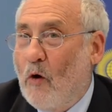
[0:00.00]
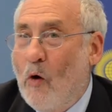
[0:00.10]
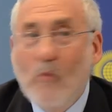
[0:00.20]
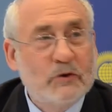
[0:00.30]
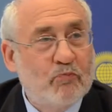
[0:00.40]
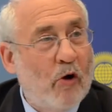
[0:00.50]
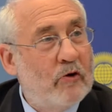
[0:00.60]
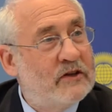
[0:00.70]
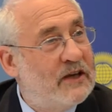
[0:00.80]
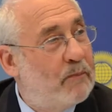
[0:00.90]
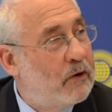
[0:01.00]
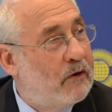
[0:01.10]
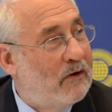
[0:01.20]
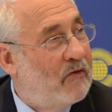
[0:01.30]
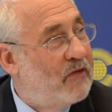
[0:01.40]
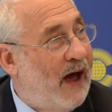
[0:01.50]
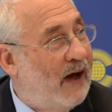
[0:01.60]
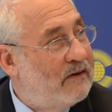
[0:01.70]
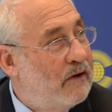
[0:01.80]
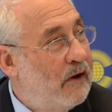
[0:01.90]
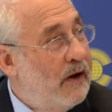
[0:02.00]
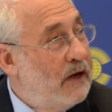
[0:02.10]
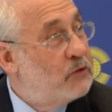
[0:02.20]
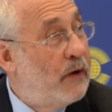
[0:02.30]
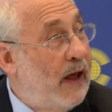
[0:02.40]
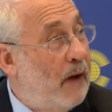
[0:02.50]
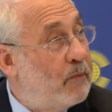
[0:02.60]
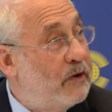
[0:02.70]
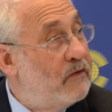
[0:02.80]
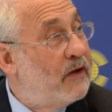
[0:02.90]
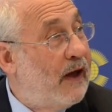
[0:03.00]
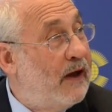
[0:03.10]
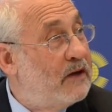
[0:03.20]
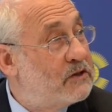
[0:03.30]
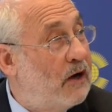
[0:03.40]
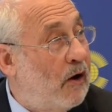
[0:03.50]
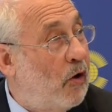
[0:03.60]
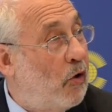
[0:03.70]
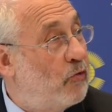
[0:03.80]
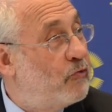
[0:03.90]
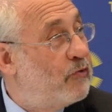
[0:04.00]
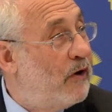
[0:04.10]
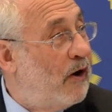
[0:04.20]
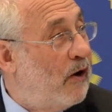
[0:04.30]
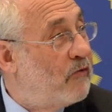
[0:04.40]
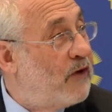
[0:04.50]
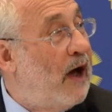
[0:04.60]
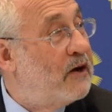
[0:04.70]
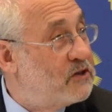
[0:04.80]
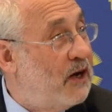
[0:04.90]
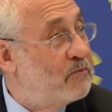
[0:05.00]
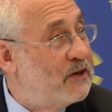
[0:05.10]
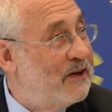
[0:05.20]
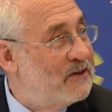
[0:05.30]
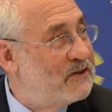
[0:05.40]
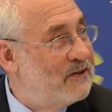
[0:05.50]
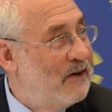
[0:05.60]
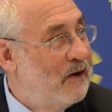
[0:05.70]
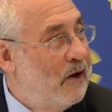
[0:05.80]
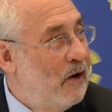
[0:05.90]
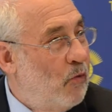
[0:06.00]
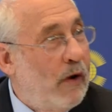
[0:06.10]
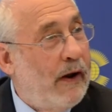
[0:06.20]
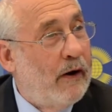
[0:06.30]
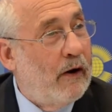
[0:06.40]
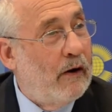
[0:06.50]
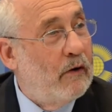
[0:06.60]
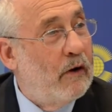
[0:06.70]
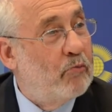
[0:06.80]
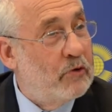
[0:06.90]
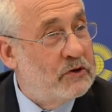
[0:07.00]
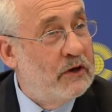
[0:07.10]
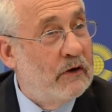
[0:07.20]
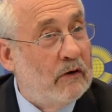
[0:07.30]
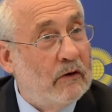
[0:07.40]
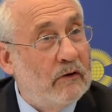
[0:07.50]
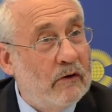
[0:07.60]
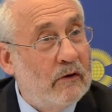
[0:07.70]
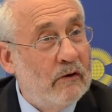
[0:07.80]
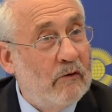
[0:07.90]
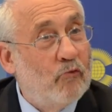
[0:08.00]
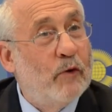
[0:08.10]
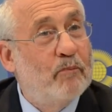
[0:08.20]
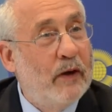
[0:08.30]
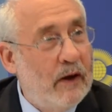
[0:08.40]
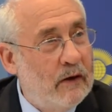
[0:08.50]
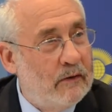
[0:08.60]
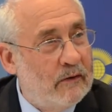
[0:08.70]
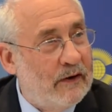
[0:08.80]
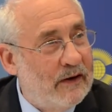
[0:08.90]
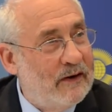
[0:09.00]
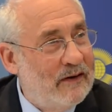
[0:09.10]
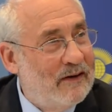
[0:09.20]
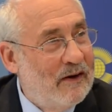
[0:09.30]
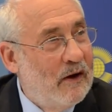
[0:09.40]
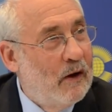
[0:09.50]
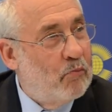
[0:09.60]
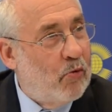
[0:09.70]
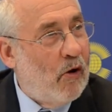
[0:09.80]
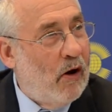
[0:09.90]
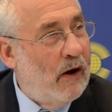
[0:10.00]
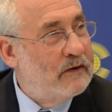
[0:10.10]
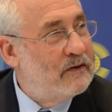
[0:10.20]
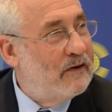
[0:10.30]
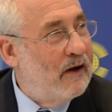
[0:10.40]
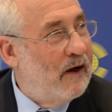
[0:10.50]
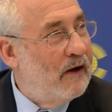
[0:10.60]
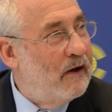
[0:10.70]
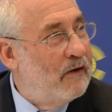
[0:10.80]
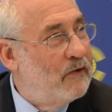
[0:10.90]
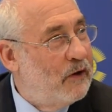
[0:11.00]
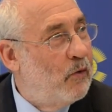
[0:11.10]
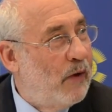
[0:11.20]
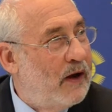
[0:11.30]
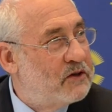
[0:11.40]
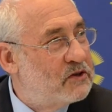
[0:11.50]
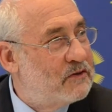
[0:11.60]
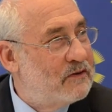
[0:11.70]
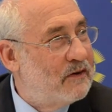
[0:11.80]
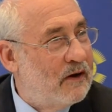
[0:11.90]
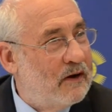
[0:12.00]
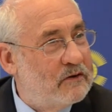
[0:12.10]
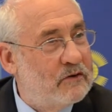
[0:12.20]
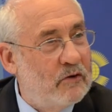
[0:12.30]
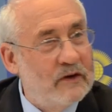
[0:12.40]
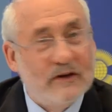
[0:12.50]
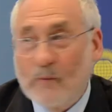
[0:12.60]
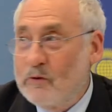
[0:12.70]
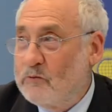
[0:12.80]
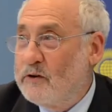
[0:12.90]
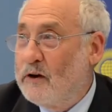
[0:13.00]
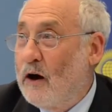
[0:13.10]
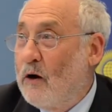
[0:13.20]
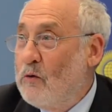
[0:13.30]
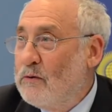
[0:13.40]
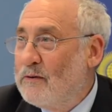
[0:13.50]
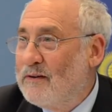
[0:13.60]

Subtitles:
Almost prototypical of that is what happened in the case of cotton subsidies, where Brazil repeatedly brought the U.S. to the WTO,